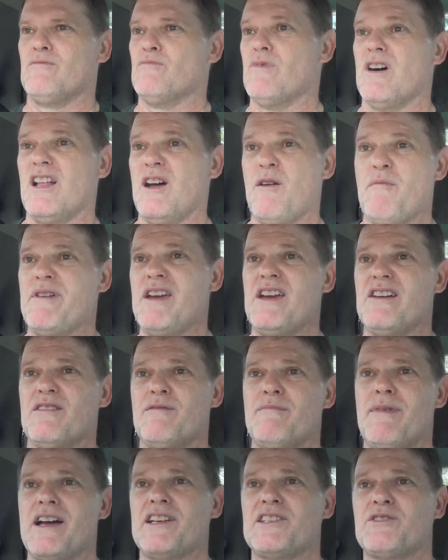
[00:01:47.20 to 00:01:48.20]
While I'm here,
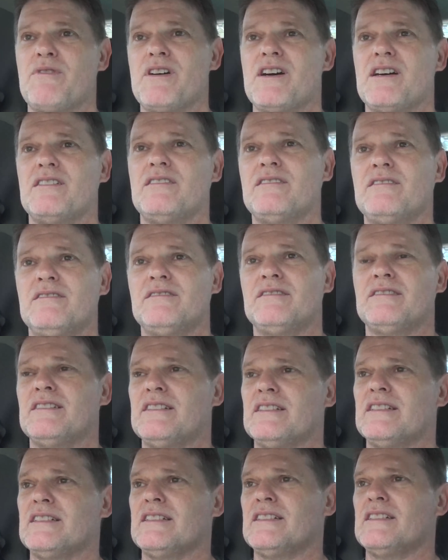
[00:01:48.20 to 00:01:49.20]
I might as well.
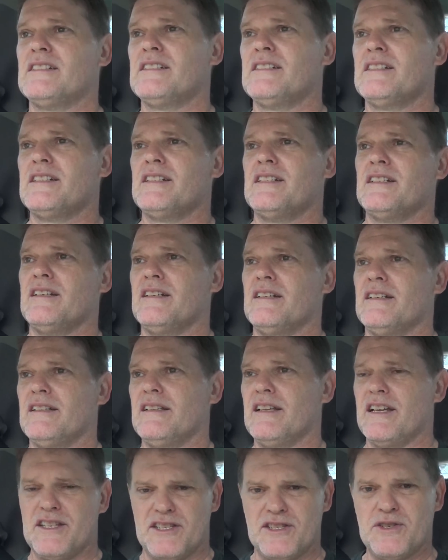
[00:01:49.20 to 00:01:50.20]

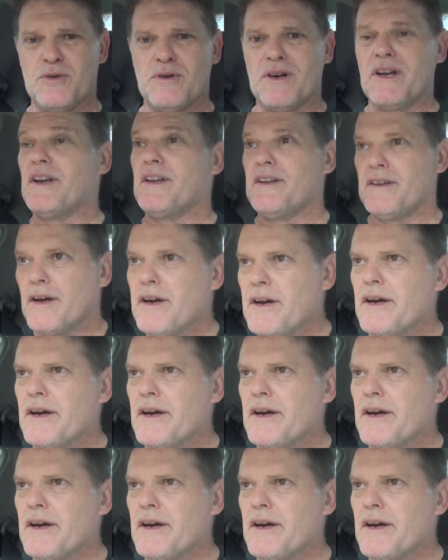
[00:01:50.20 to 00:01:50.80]
Let's do it.